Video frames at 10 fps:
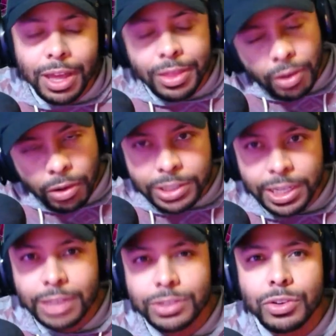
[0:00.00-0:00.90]
the
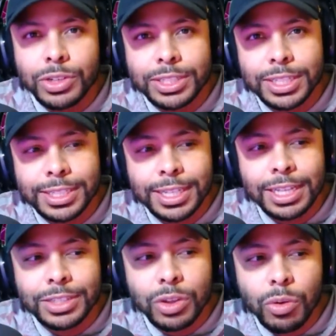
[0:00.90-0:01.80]
RTX 3060
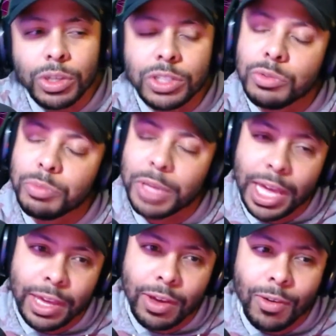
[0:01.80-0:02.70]
is going to be
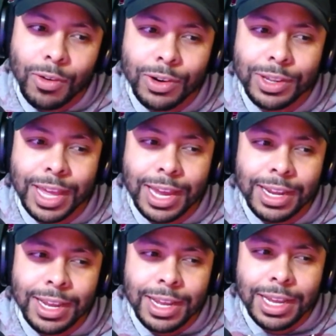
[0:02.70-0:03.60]
a card that
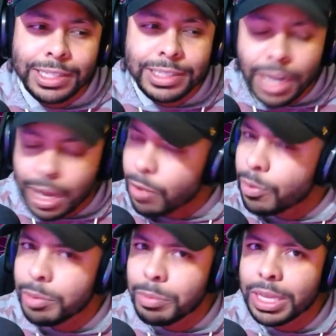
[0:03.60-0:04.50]
is not going
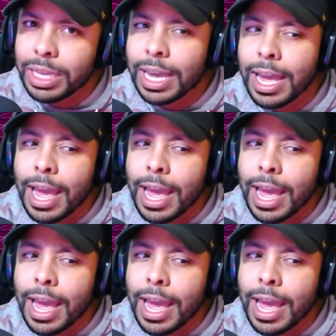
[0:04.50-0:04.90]
to be